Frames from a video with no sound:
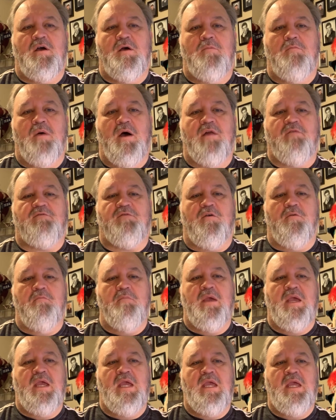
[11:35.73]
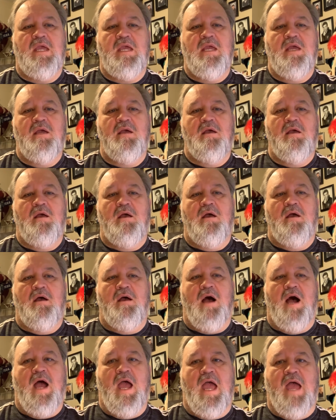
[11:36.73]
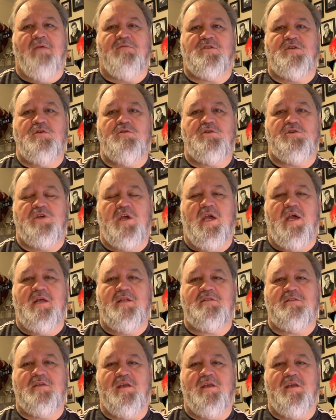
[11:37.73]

But for me, I have two sheds